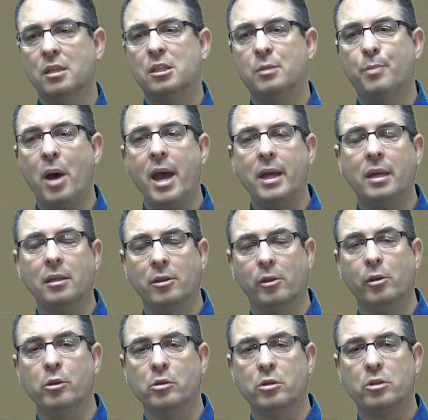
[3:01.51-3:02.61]
spike into the
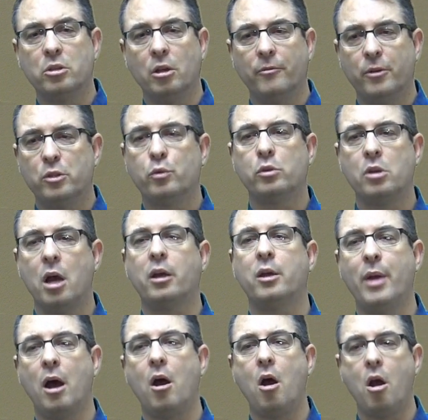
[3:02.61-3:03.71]
lunar surface. We're talking
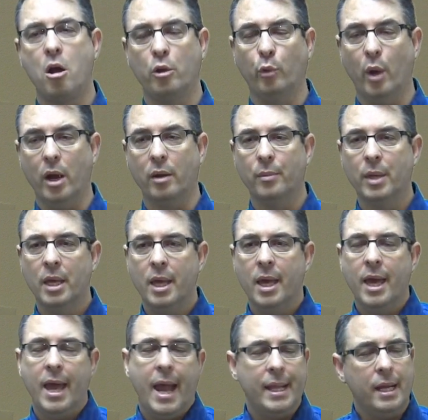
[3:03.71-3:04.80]
about hardware.
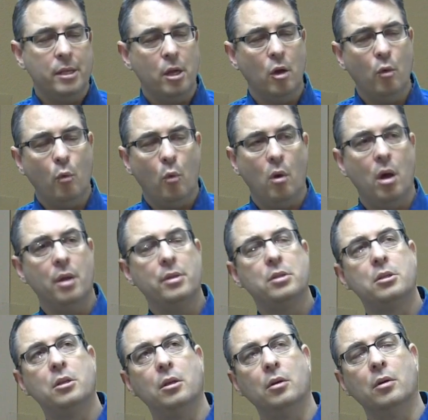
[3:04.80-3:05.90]
And I don't want
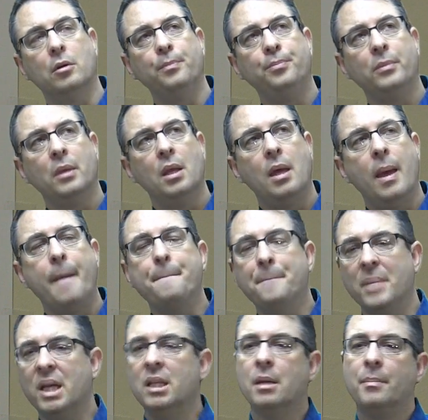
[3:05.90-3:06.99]
to
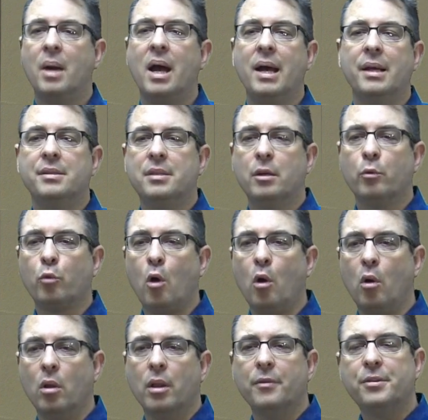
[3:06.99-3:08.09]
minimize the
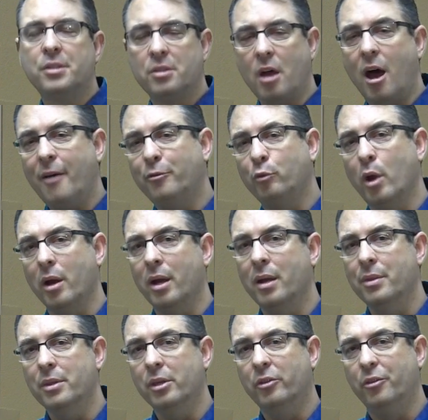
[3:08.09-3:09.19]
role of software
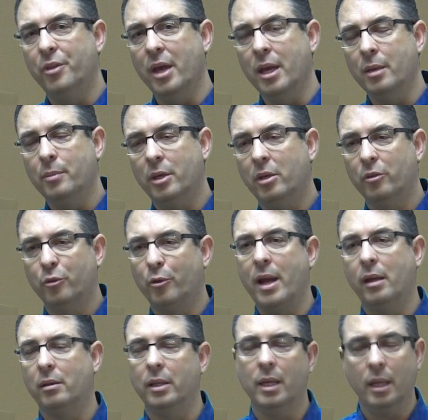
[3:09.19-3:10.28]
in this thing because
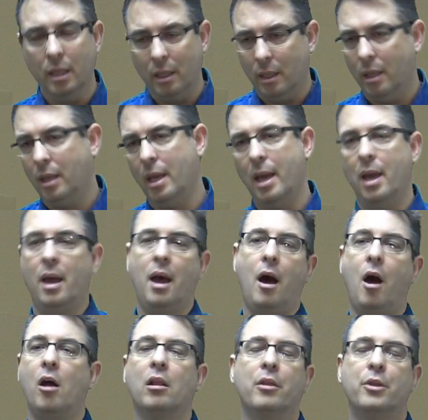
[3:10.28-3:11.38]
frankly,
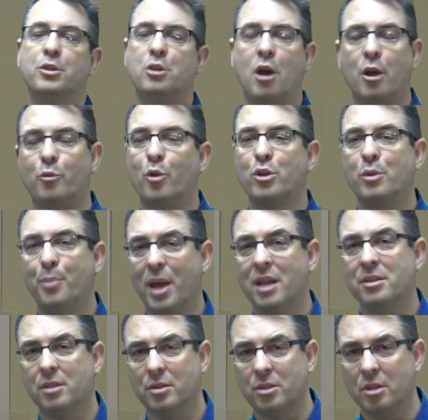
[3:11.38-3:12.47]
all of this hardware
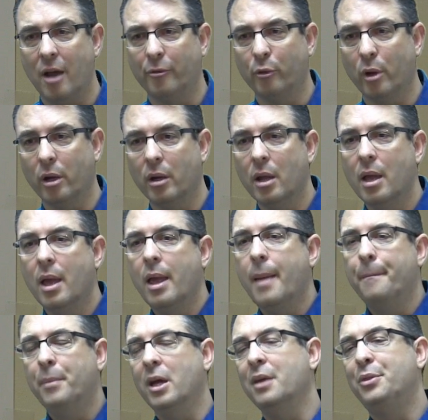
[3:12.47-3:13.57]
depends on software.
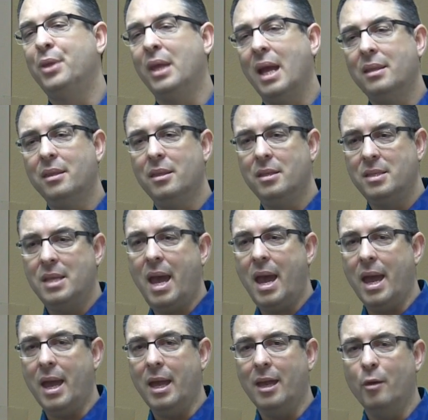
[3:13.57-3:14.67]
But at the end of the
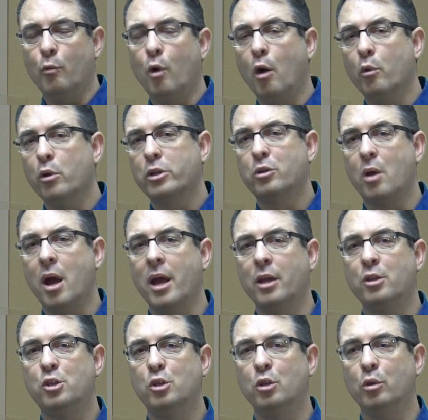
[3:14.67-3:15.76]
day, what we're
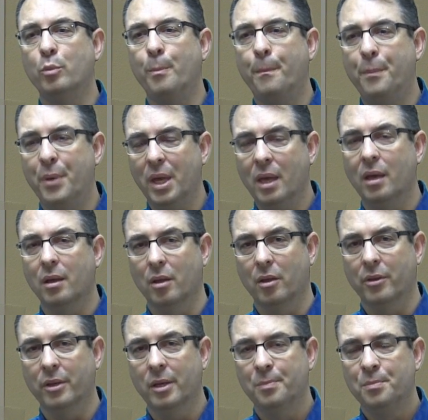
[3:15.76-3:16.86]
trying to
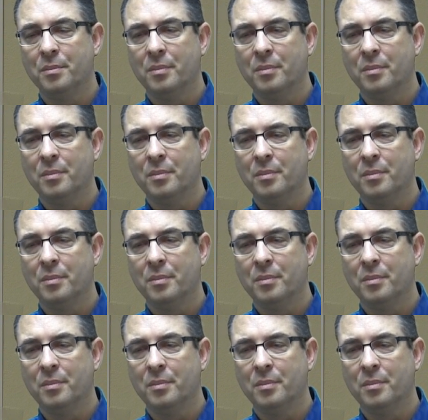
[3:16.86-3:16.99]
build